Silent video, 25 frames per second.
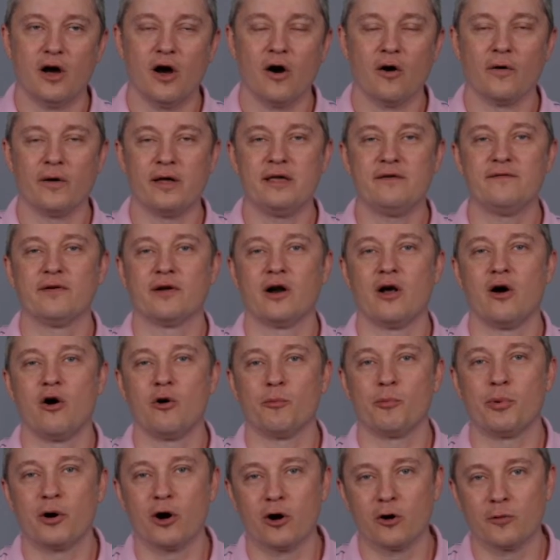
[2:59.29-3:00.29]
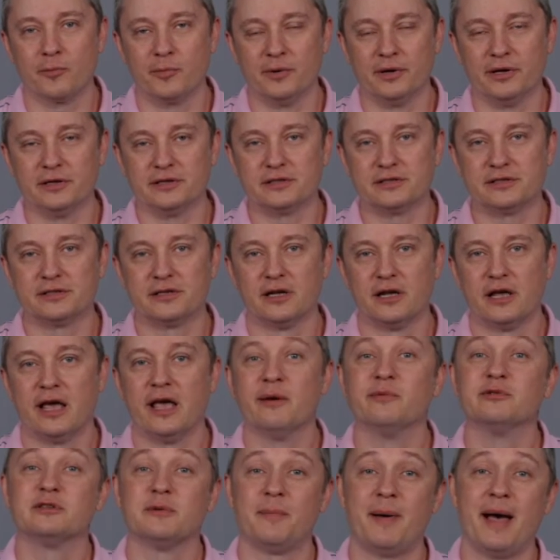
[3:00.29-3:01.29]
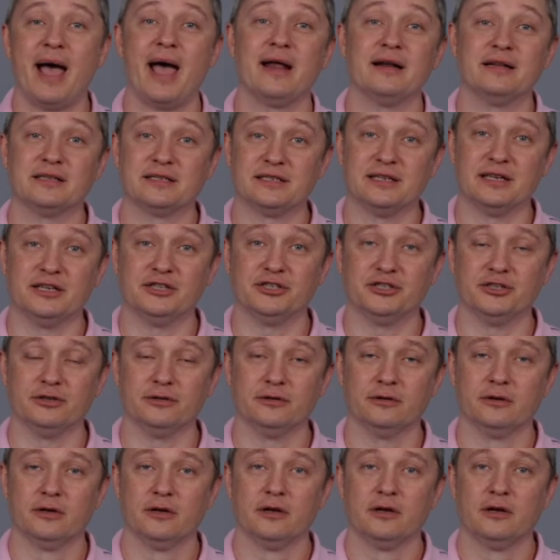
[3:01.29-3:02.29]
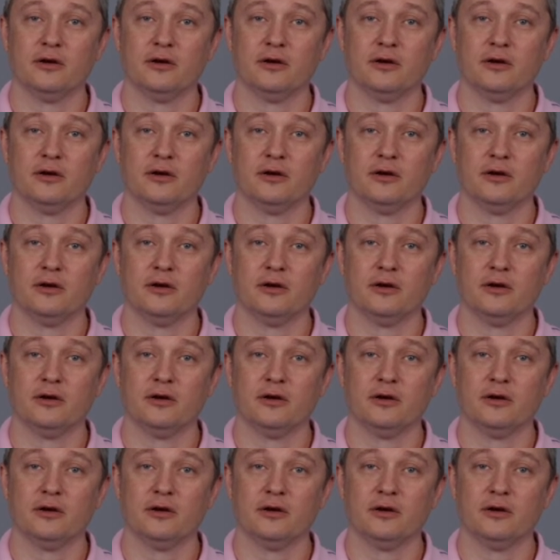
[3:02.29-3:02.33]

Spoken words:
or even on purpose, it was a bad decision.